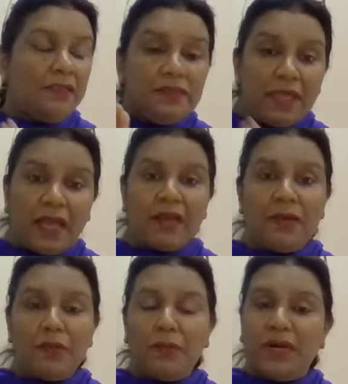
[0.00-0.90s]

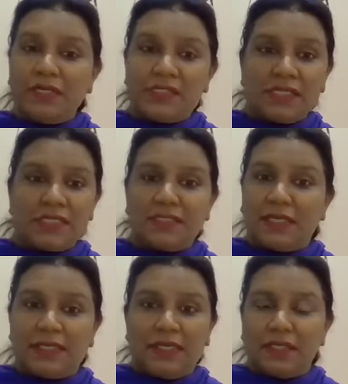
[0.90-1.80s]
Then what is it
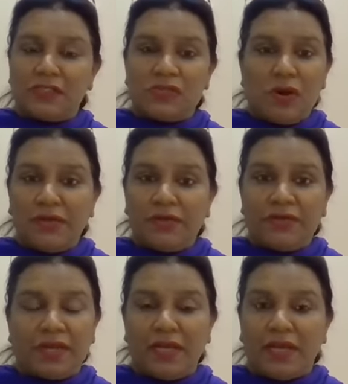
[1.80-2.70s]
that he does not
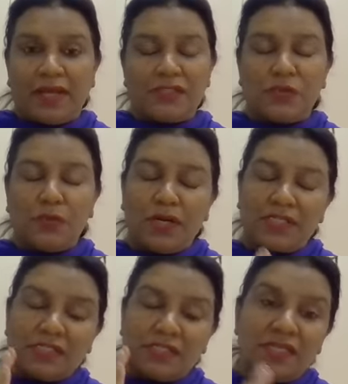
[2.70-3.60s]
realize, or what
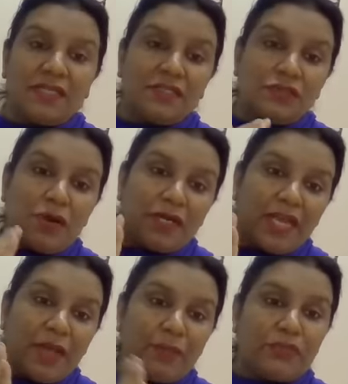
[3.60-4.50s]
is it that he's not
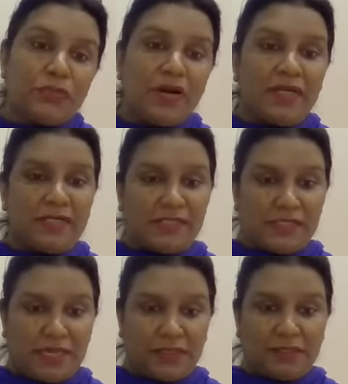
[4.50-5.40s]
able to
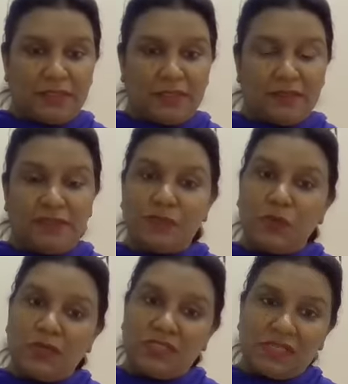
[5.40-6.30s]
understand? There's
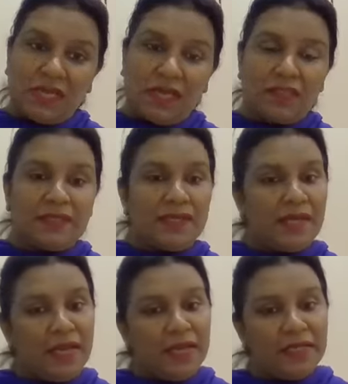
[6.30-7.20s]
more sea than
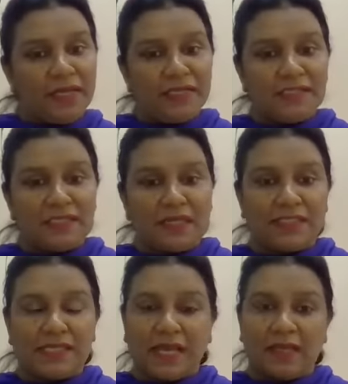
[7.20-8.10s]
land, yes,
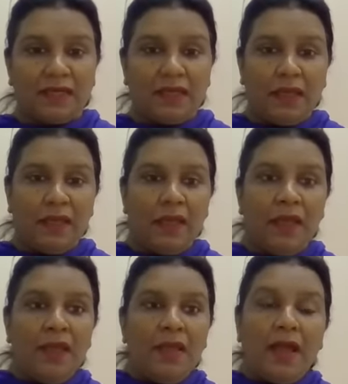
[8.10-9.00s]
exactly.
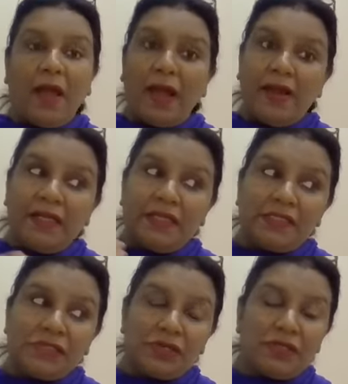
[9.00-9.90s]
And he
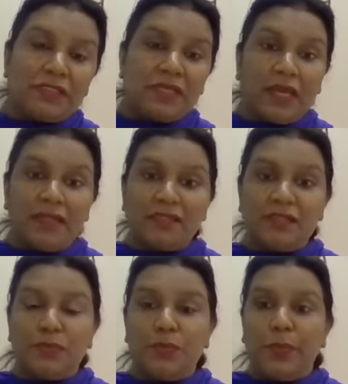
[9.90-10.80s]
says
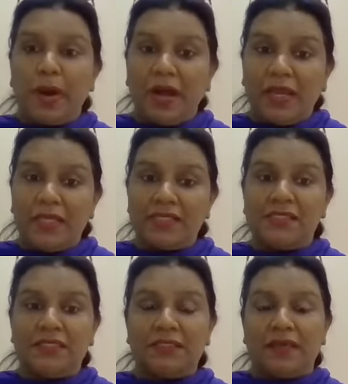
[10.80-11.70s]
that why is
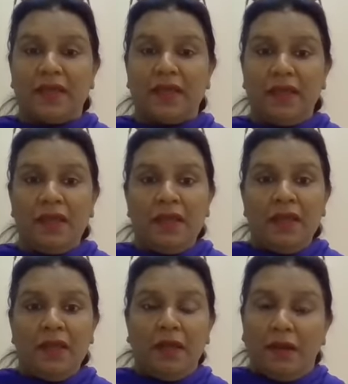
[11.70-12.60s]
it there
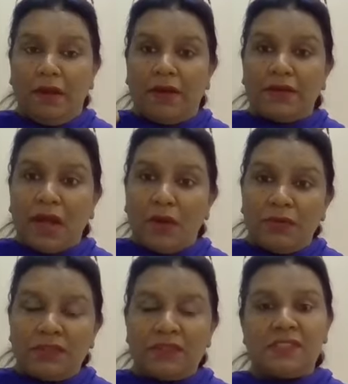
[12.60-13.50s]

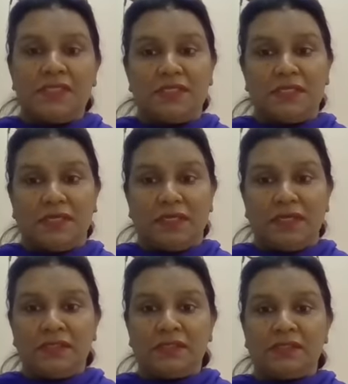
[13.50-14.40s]
around the
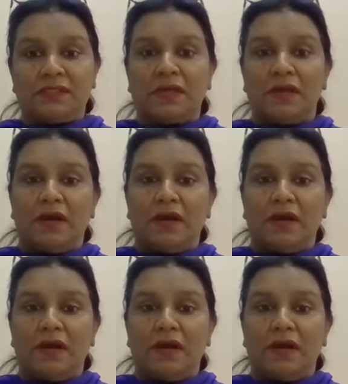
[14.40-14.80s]
cities,